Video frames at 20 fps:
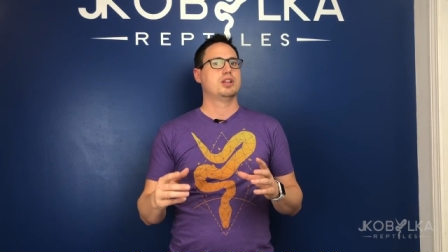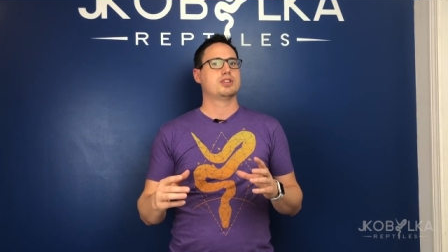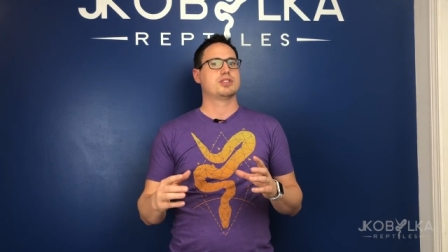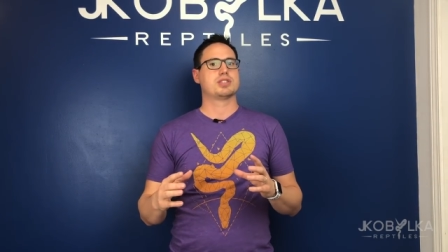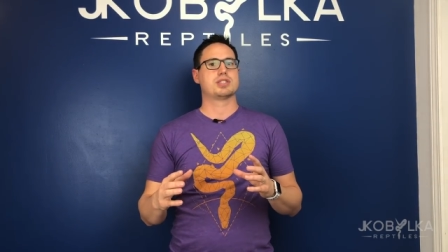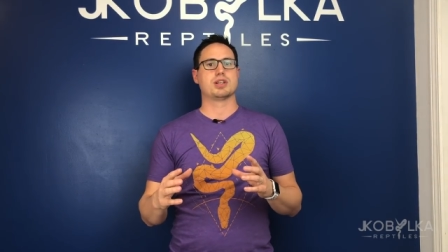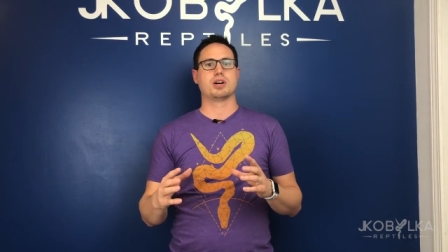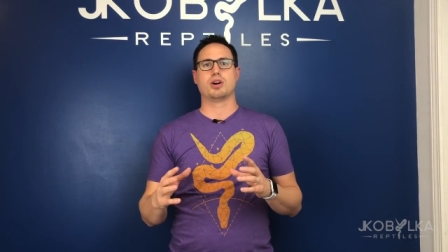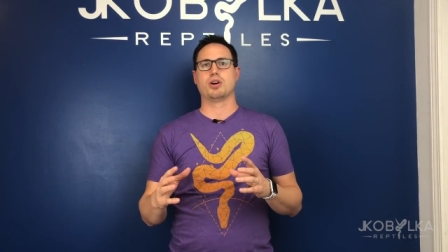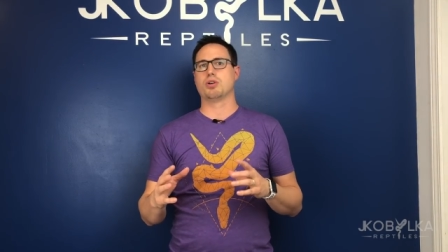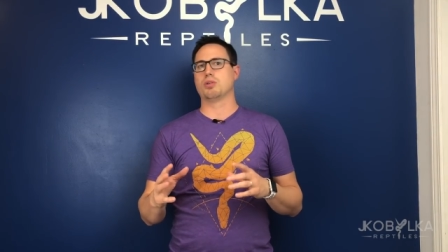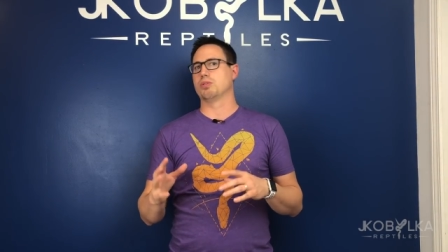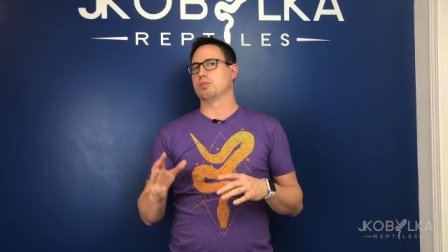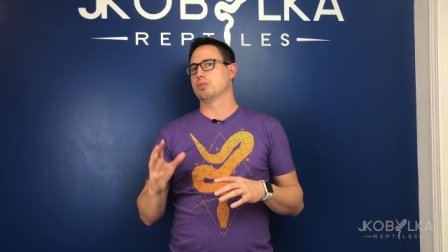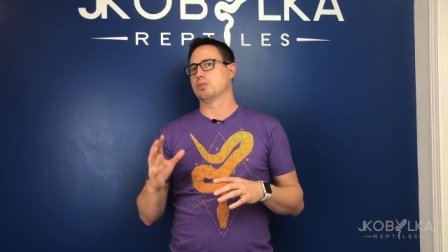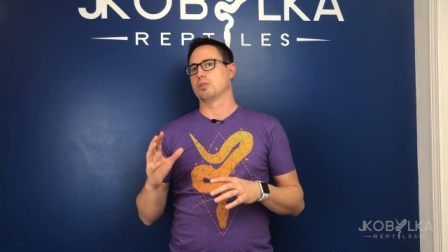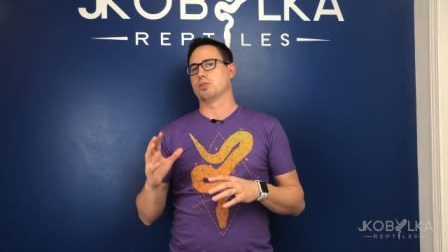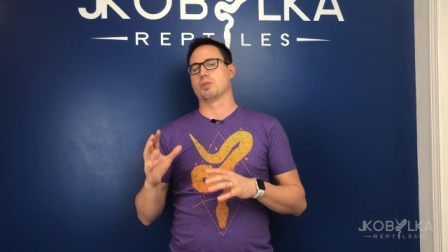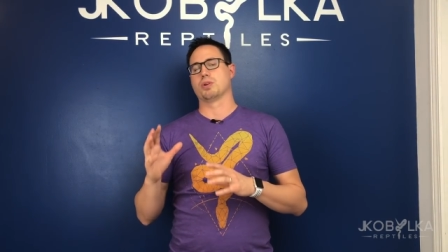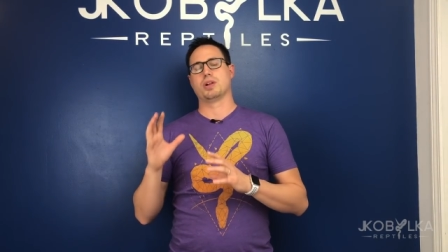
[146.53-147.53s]
So
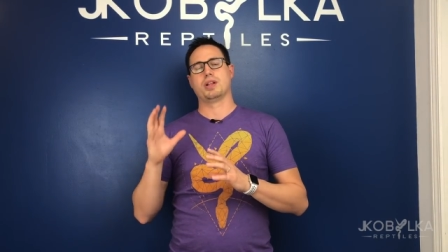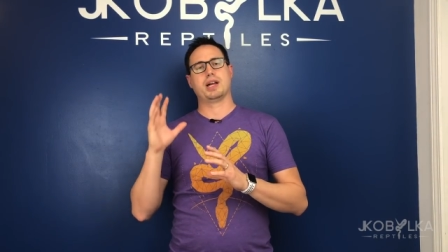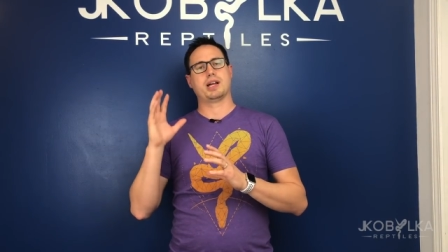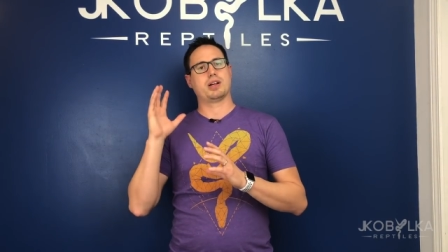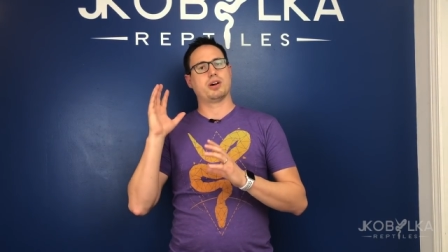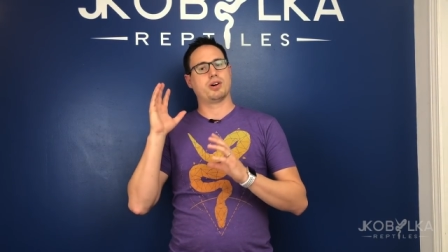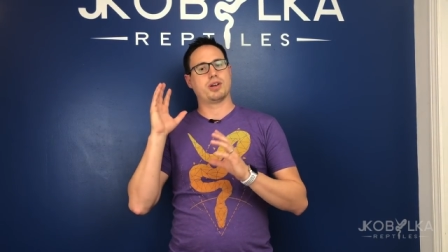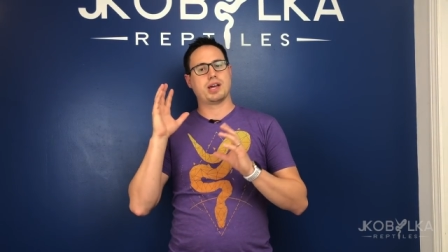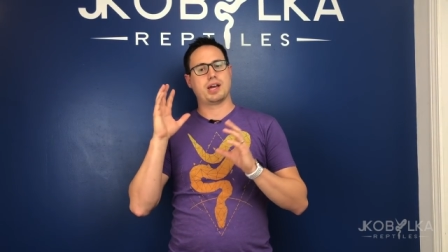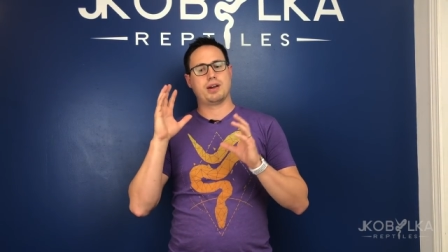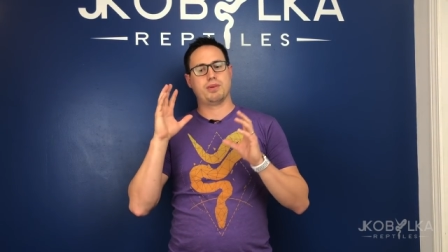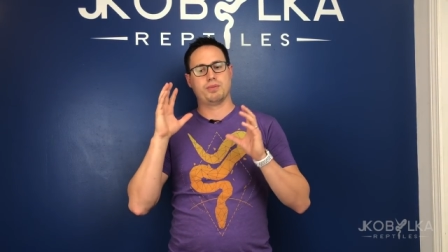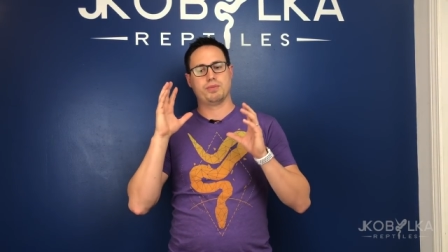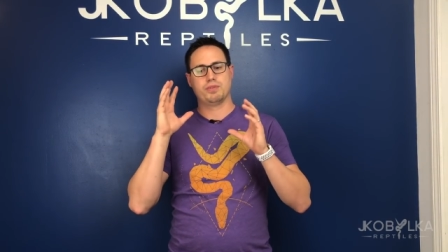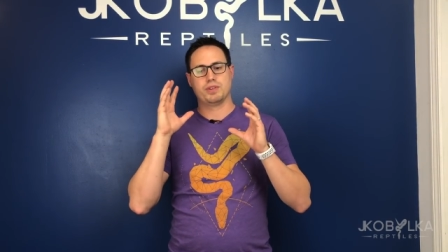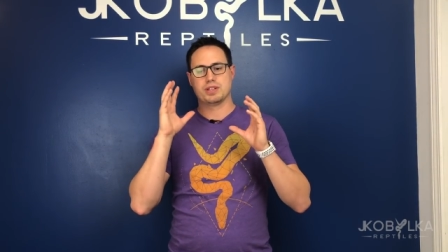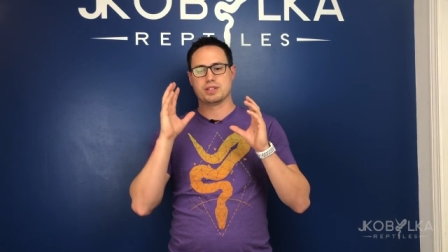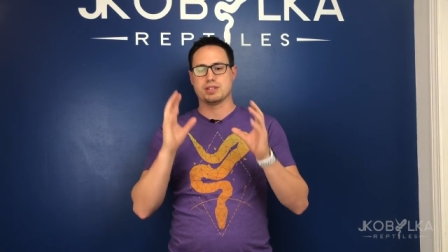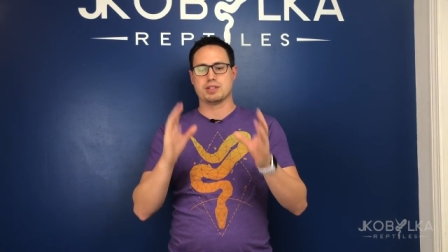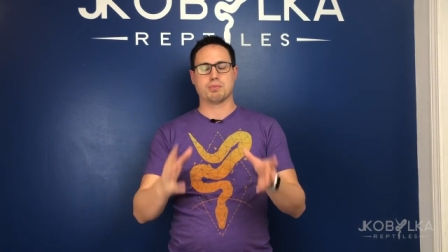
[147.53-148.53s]
we're like, okay,
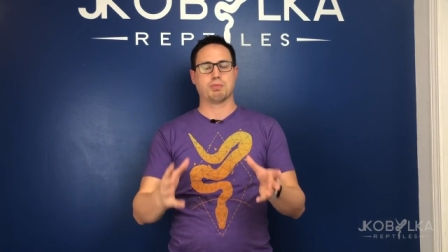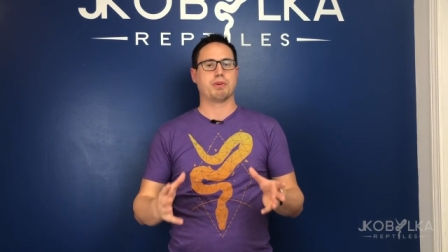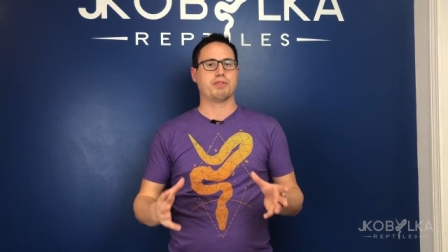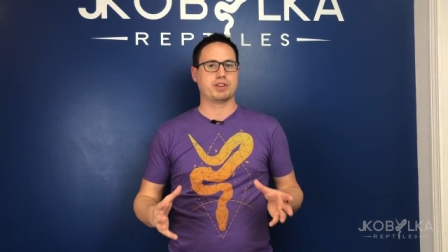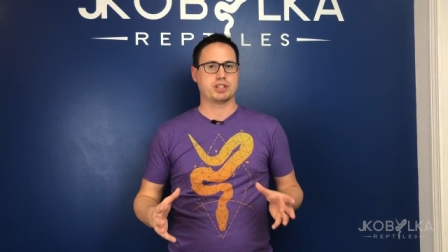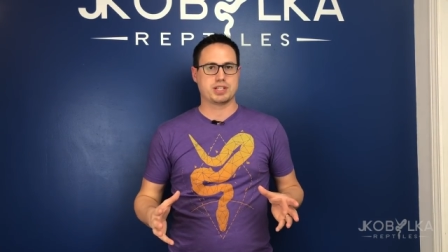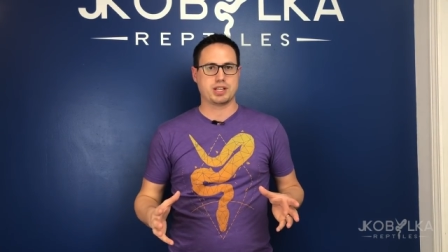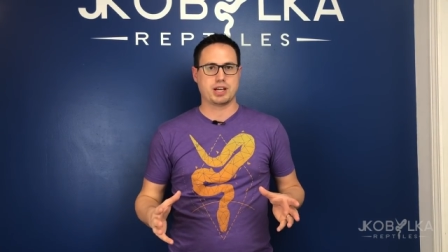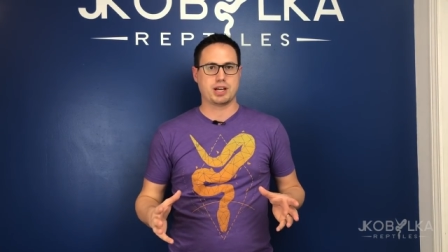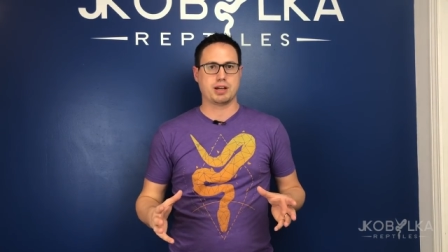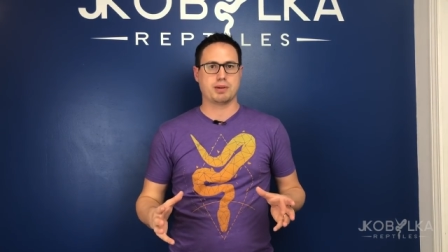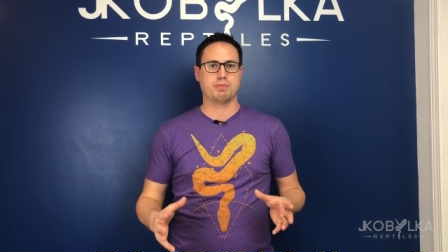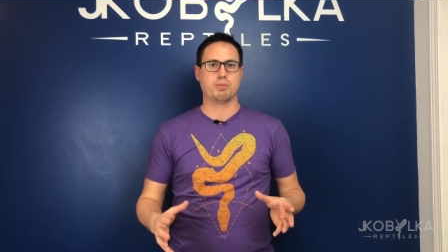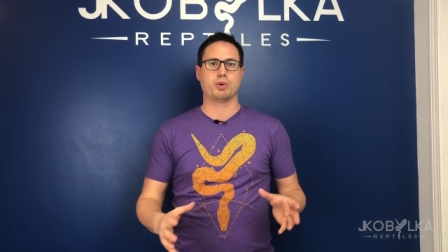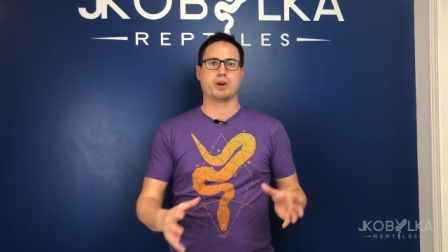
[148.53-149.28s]
this is the perfect time.